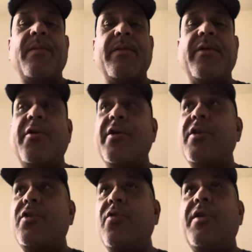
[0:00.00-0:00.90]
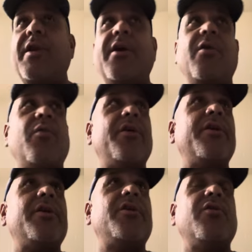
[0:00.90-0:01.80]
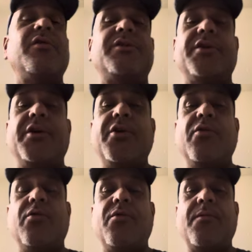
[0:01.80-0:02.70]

You're going to do it here, we're going to do it to you.